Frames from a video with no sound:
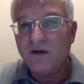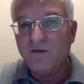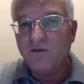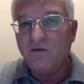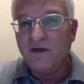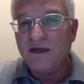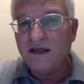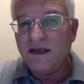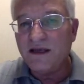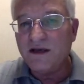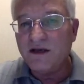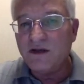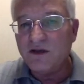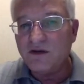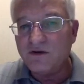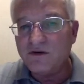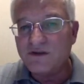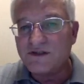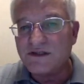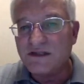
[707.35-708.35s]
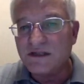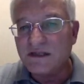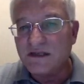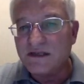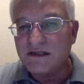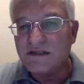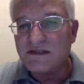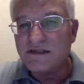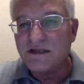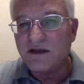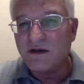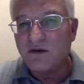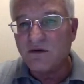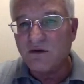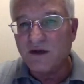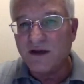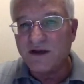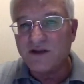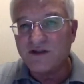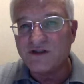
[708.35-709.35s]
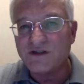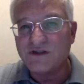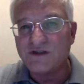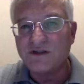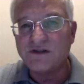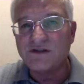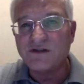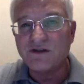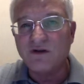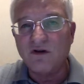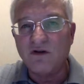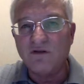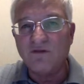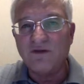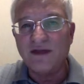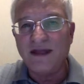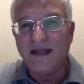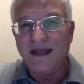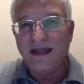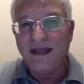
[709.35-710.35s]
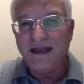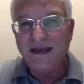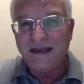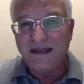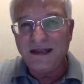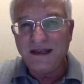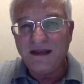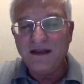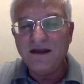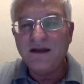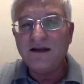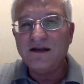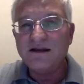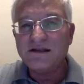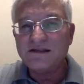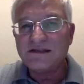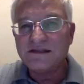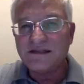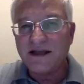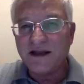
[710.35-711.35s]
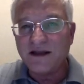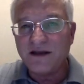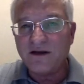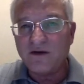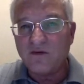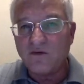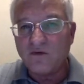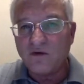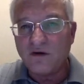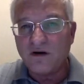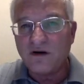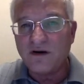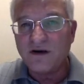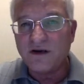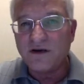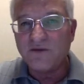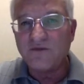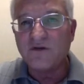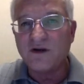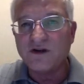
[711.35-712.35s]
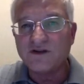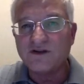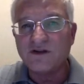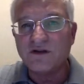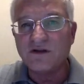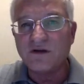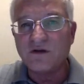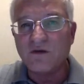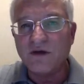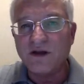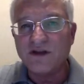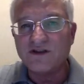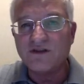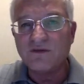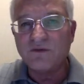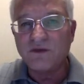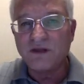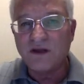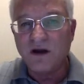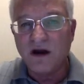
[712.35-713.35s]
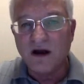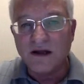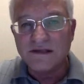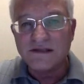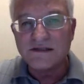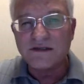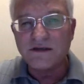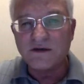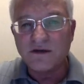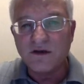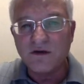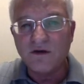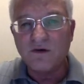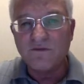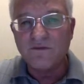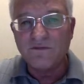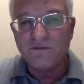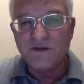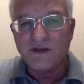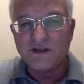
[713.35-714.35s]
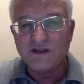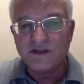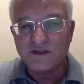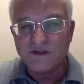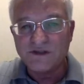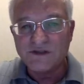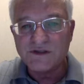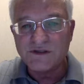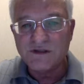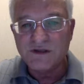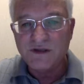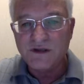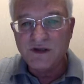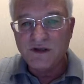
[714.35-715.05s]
We can use these equations to solve any second order differential equation with constant coefficients.